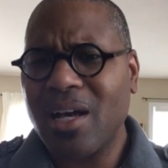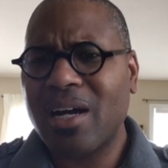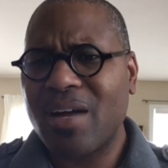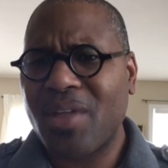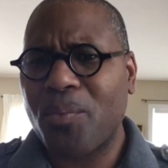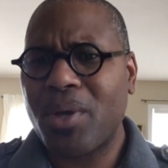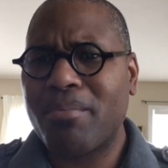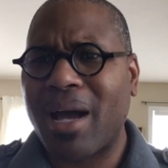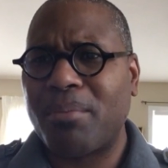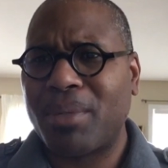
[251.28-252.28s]
uh, that we
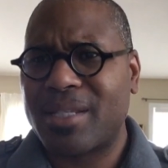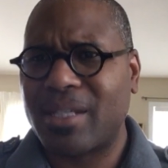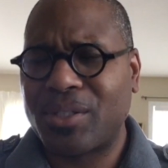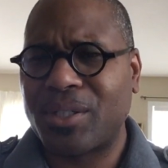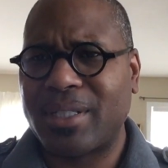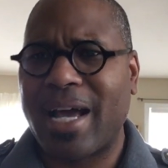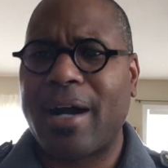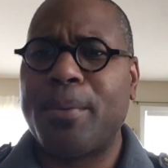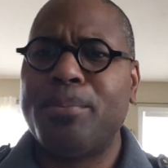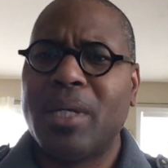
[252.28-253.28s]
might be centered
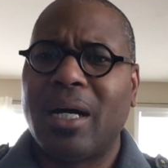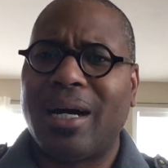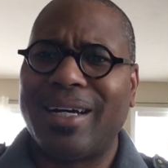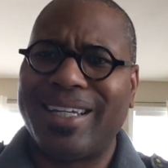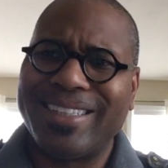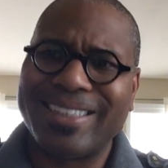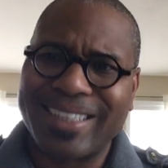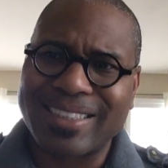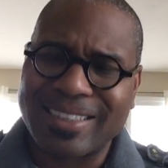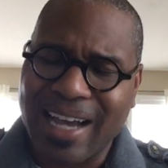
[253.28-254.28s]
now uh, in
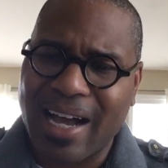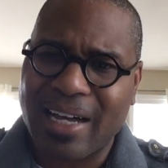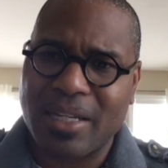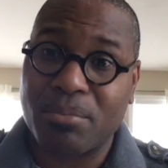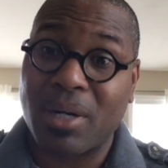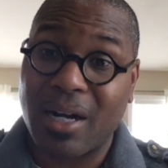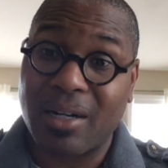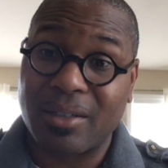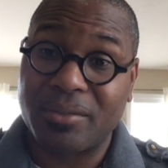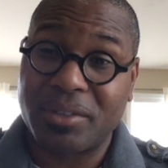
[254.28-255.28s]
this time
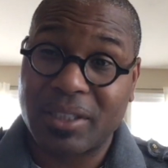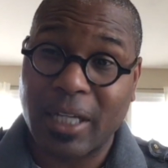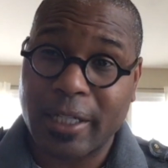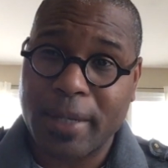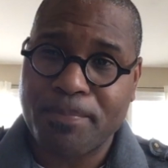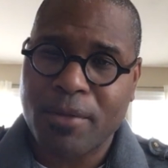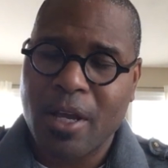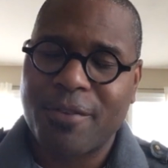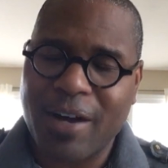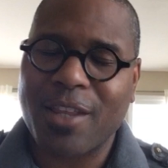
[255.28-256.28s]
of study.
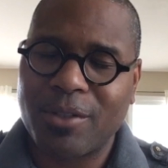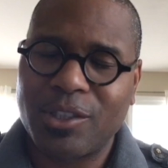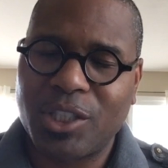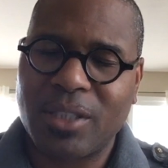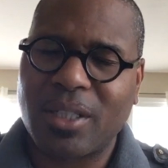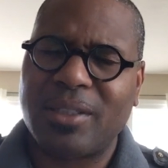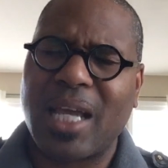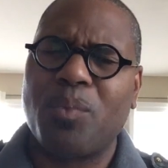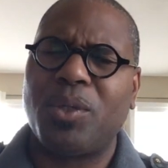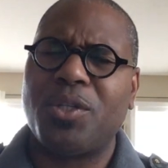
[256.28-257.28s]
Father, in Jesus'
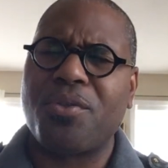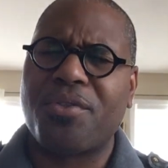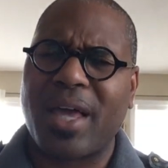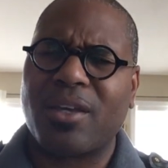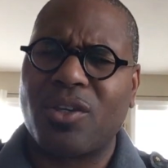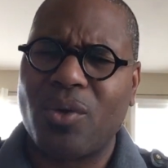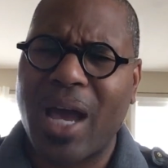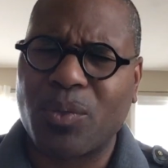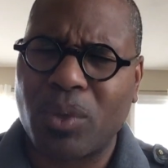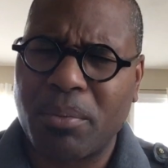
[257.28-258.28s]
name, we do thank you
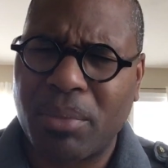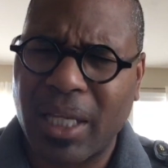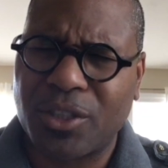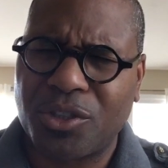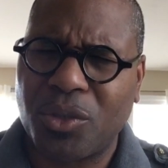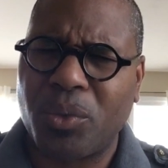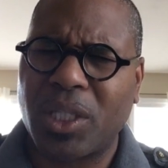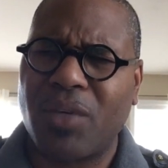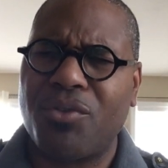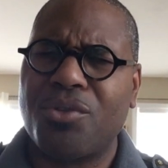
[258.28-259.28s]
and we bless you. We
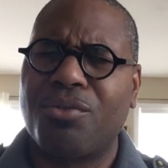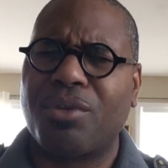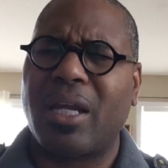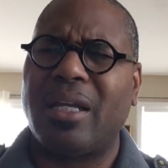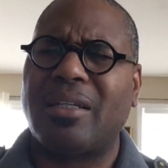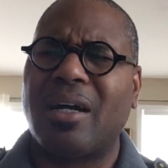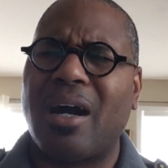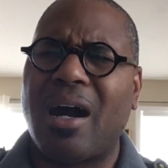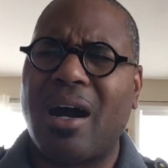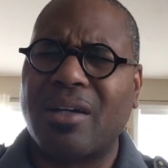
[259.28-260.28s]
give you great
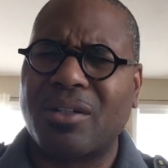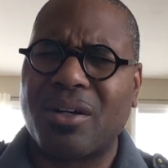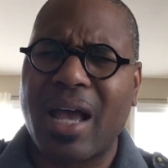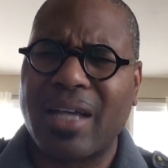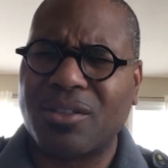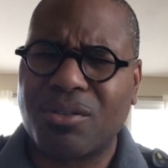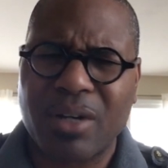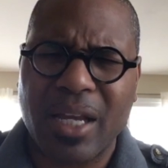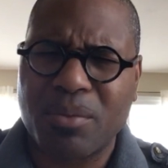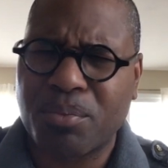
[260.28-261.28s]
honor and
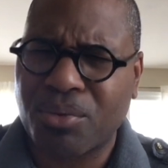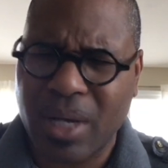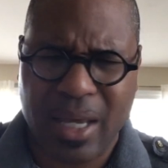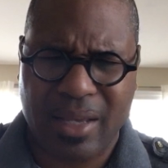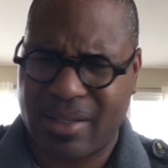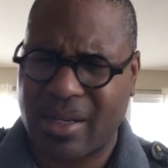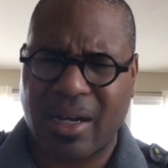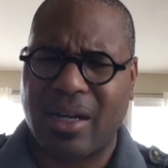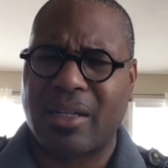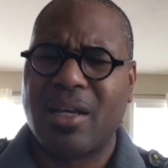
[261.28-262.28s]
great praise,
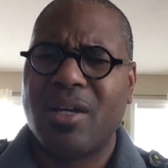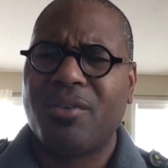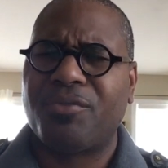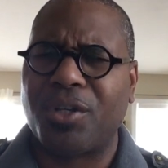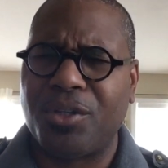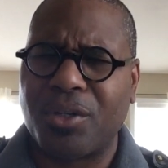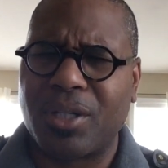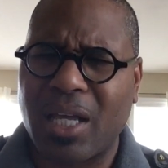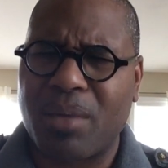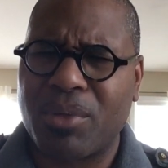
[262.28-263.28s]
God for your
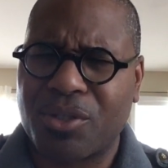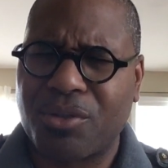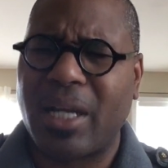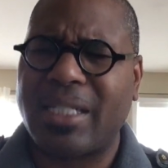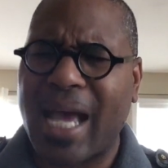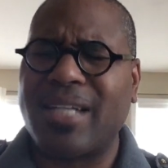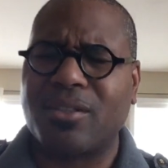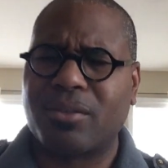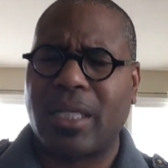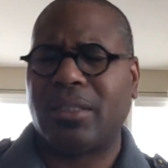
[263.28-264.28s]
name is great
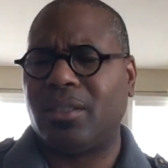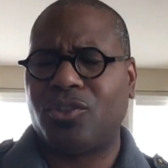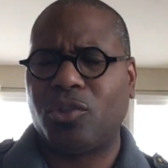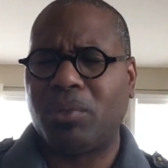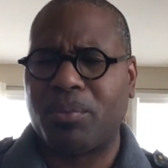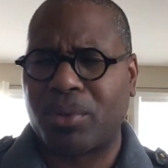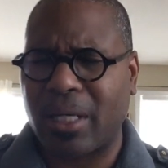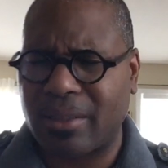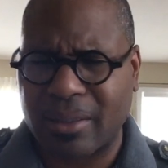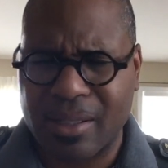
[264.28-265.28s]
and greatly to be
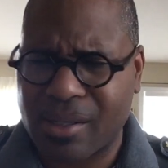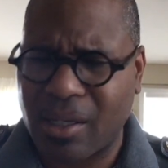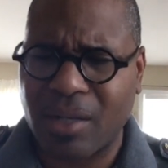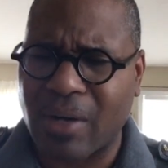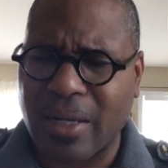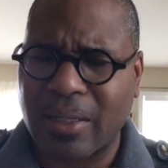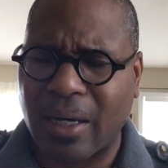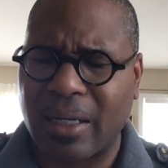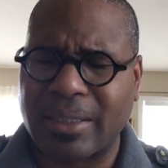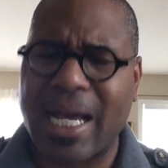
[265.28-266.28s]
praised in the city of our
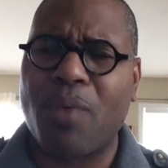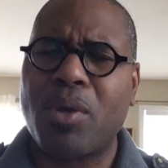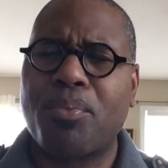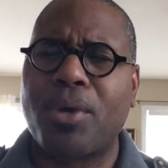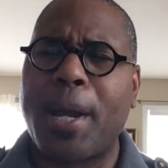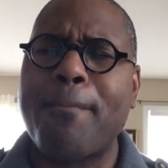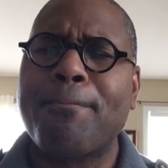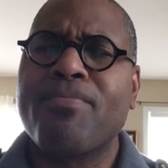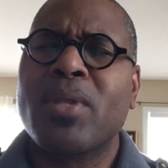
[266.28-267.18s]
God. Now we pray